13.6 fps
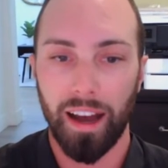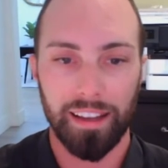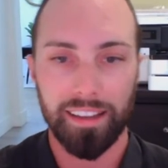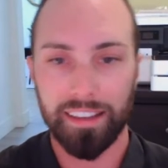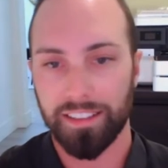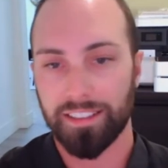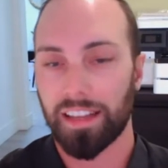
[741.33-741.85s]

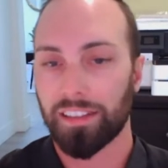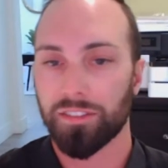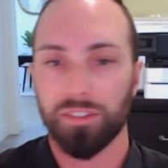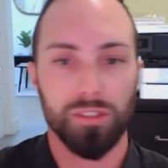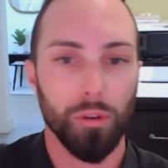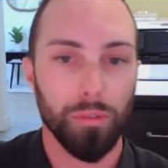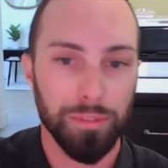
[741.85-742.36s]
can extend
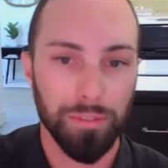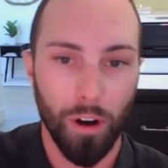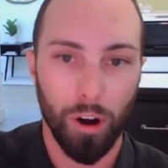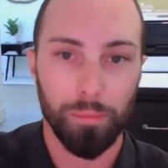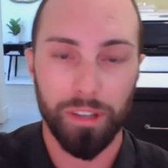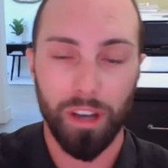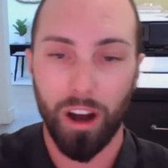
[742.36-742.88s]
so
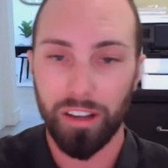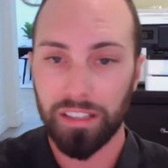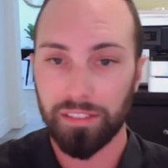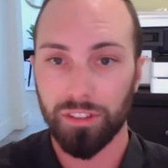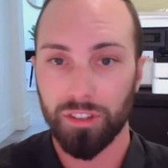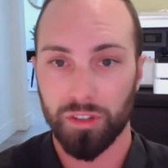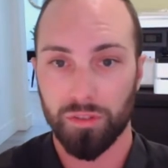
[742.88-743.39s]
far beyond
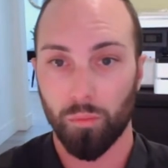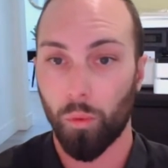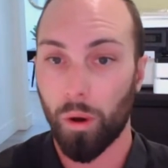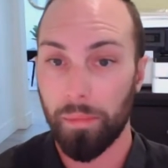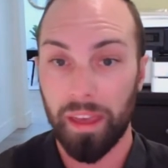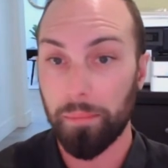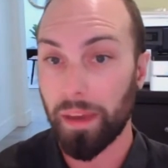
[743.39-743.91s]
even just
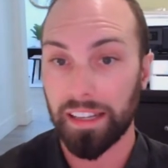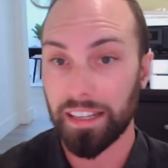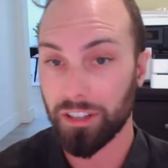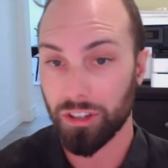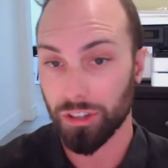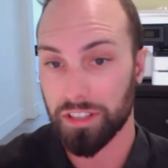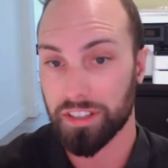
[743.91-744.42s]
what they may
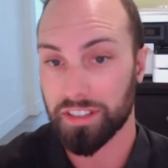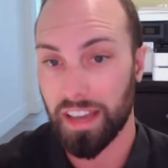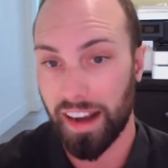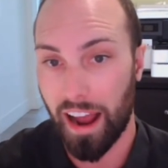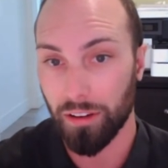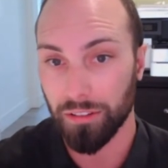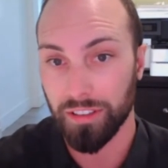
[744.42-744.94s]
initially set
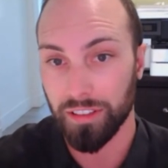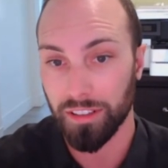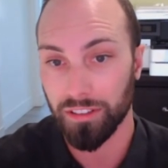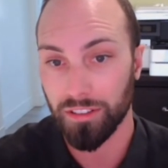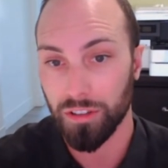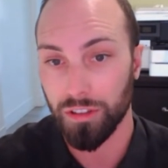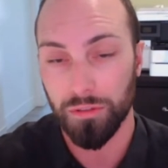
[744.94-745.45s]
out
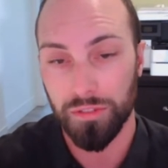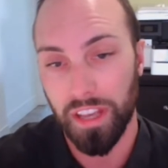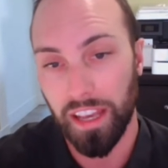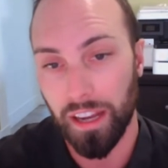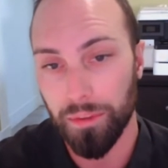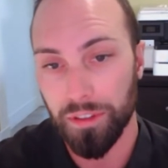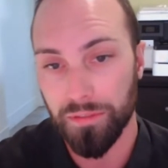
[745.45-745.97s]
to use
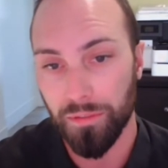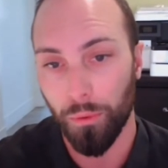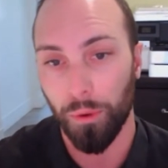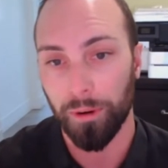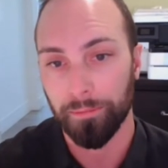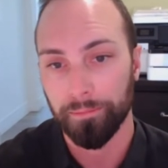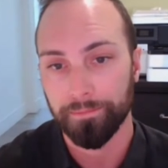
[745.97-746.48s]
cannabis
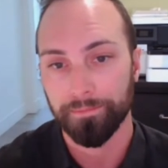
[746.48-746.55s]
for.